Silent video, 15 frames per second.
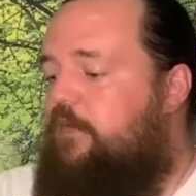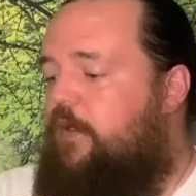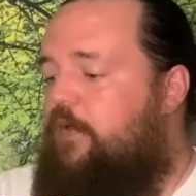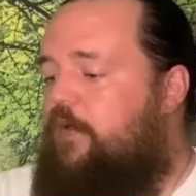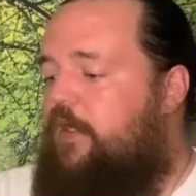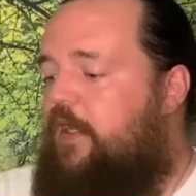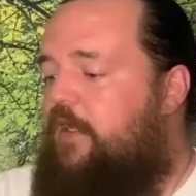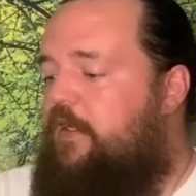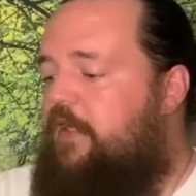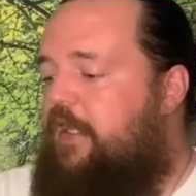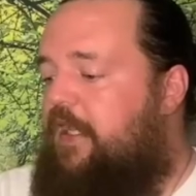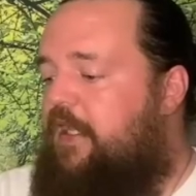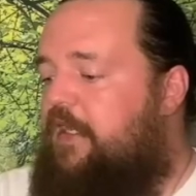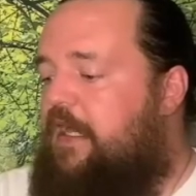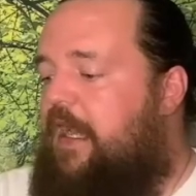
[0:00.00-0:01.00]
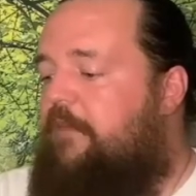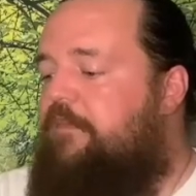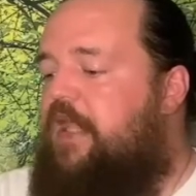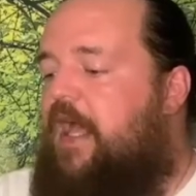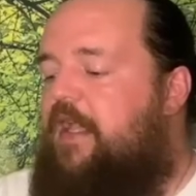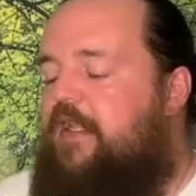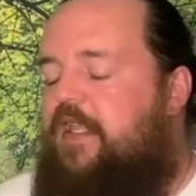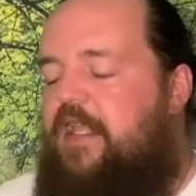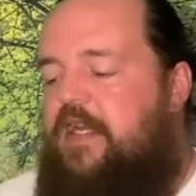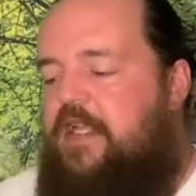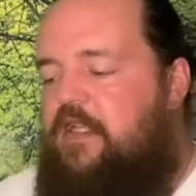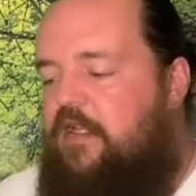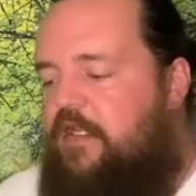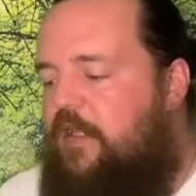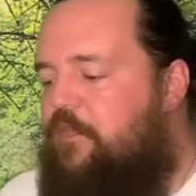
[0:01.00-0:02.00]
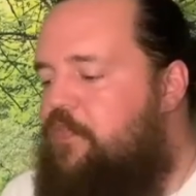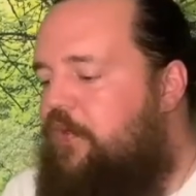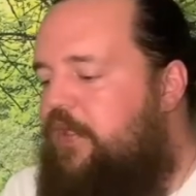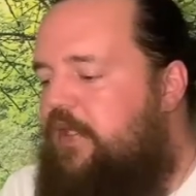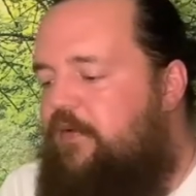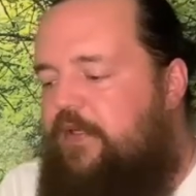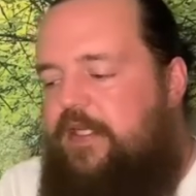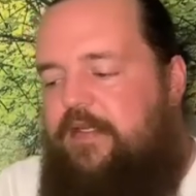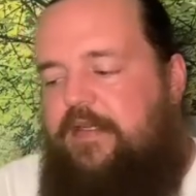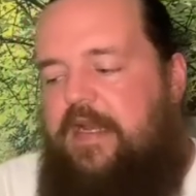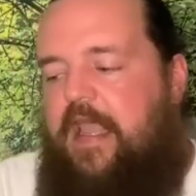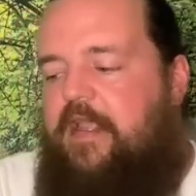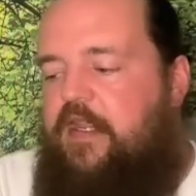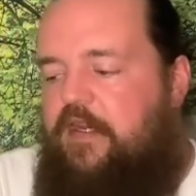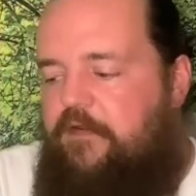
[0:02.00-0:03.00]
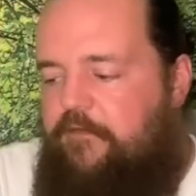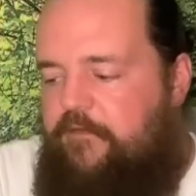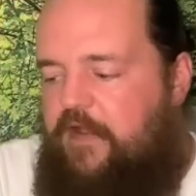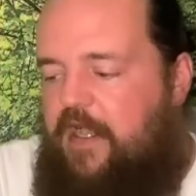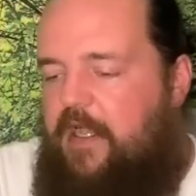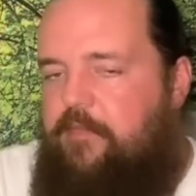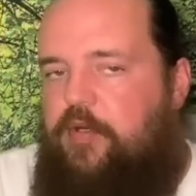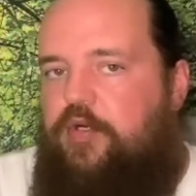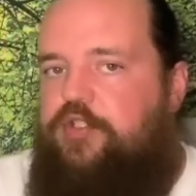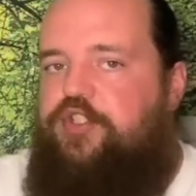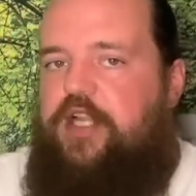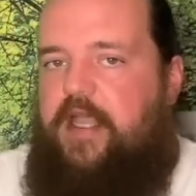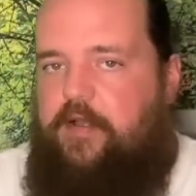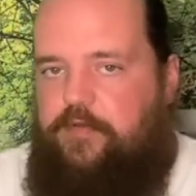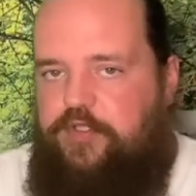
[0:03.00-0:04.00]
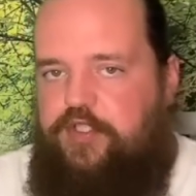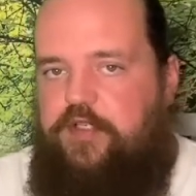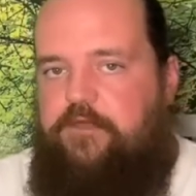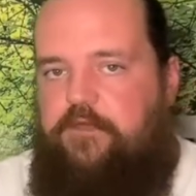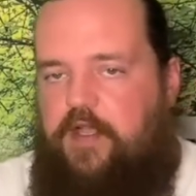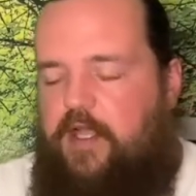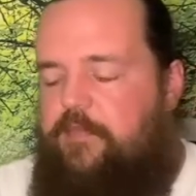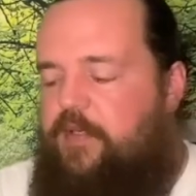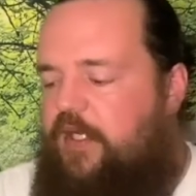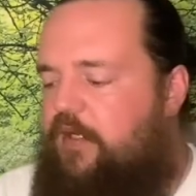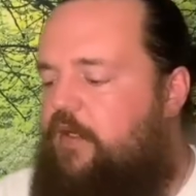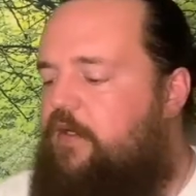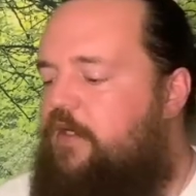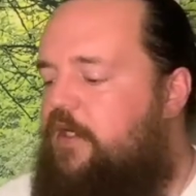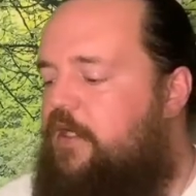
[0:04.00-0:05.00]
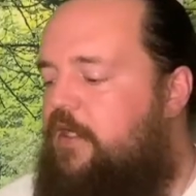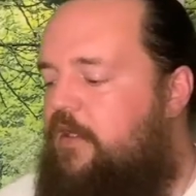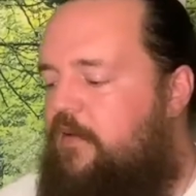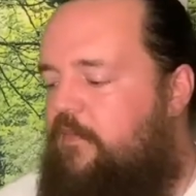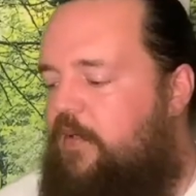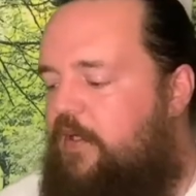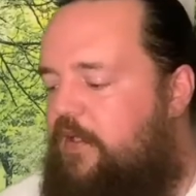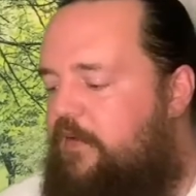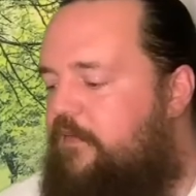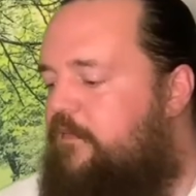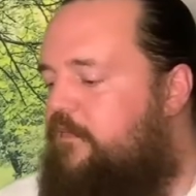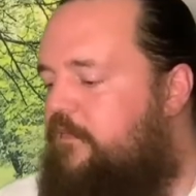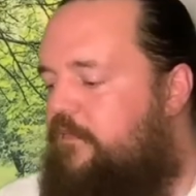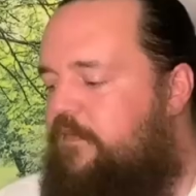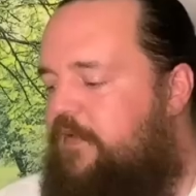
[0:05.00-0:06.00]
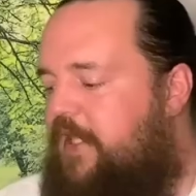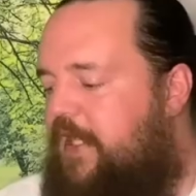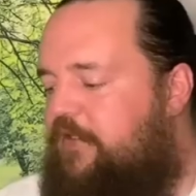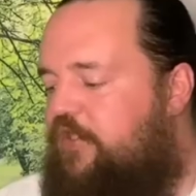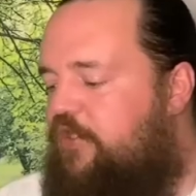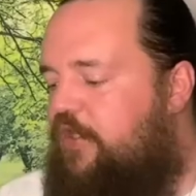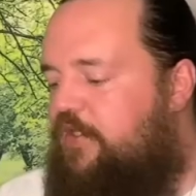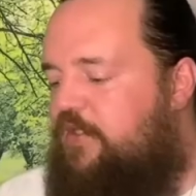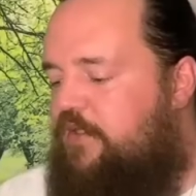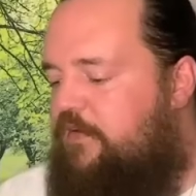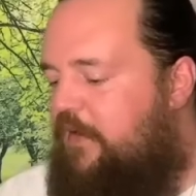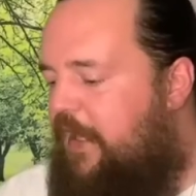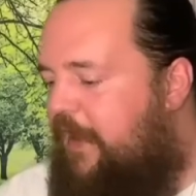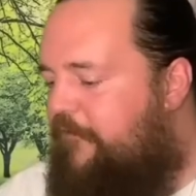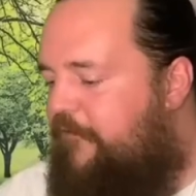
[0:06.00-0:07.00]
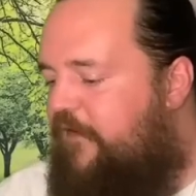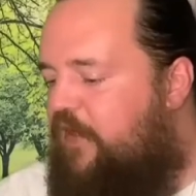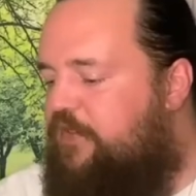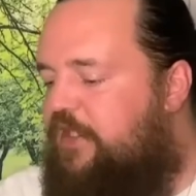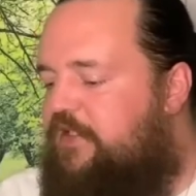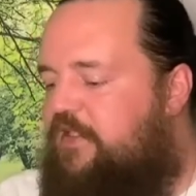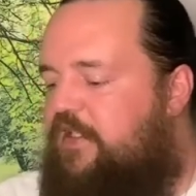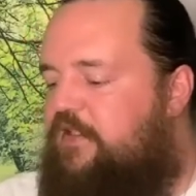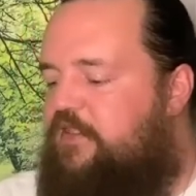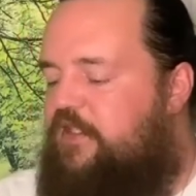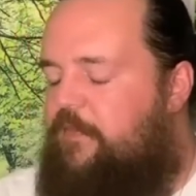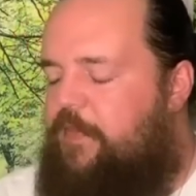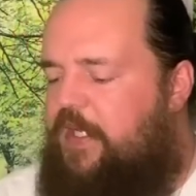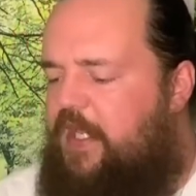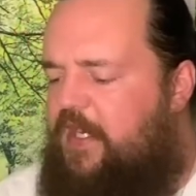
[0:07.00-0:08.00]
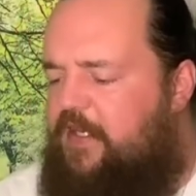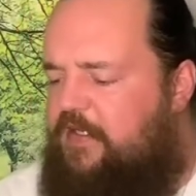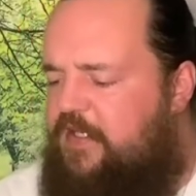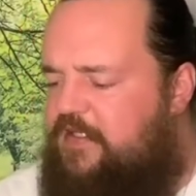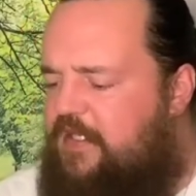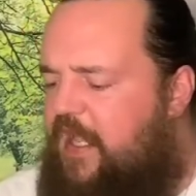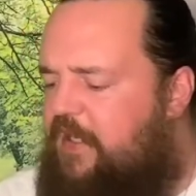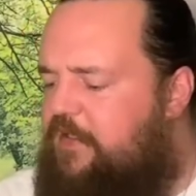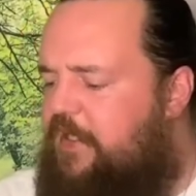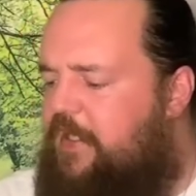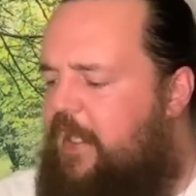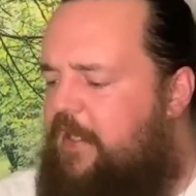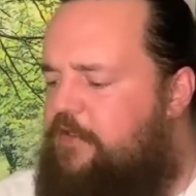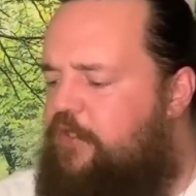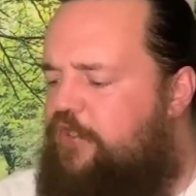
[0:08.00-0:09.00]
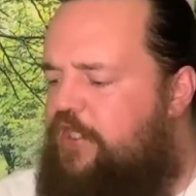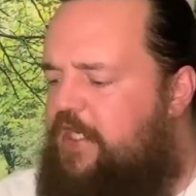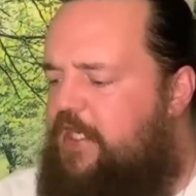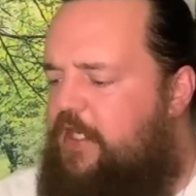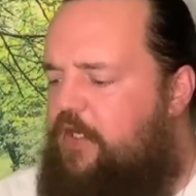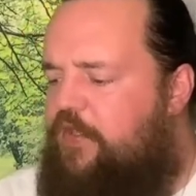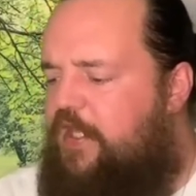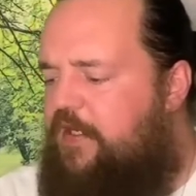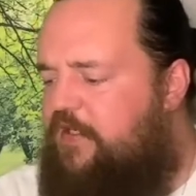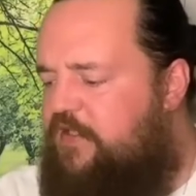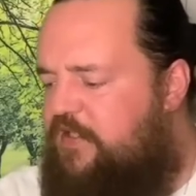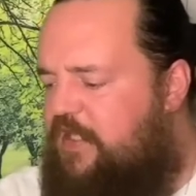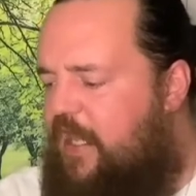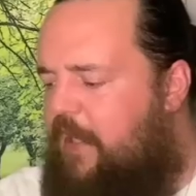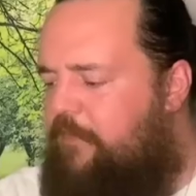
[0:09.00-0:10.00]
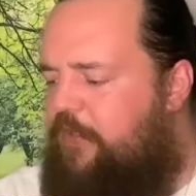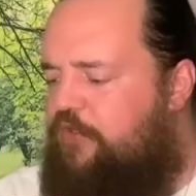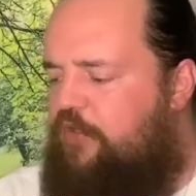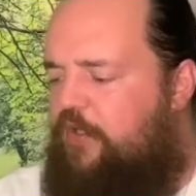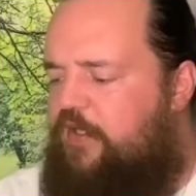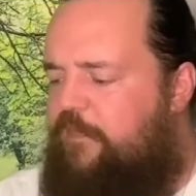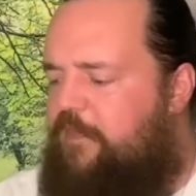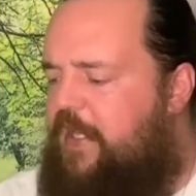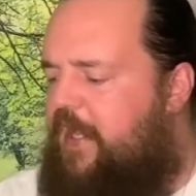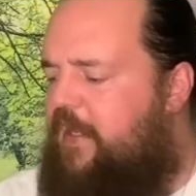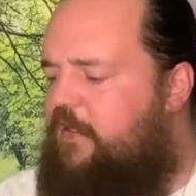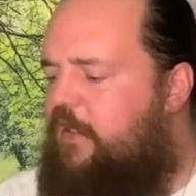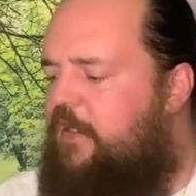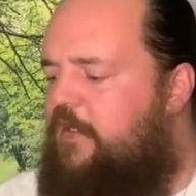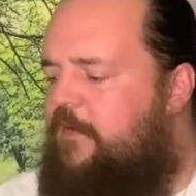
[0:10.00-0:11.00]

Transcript: okay? And I'm not getting a completely negative vibe or challenging vibe here, but that's just, I've felt it since the beginning. This hectic energy here, then the stoppage on the back.